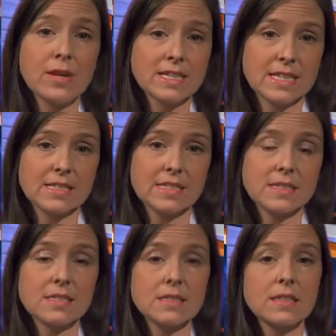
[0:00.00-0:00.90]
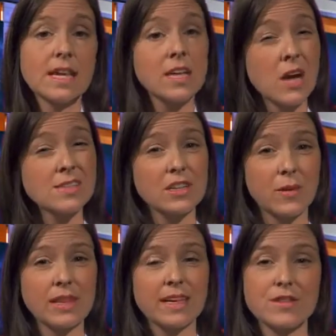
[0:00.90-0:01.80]
existence and
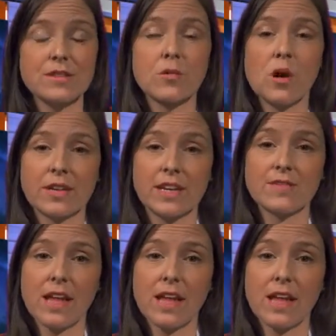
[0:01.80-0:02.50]
consequently their quality of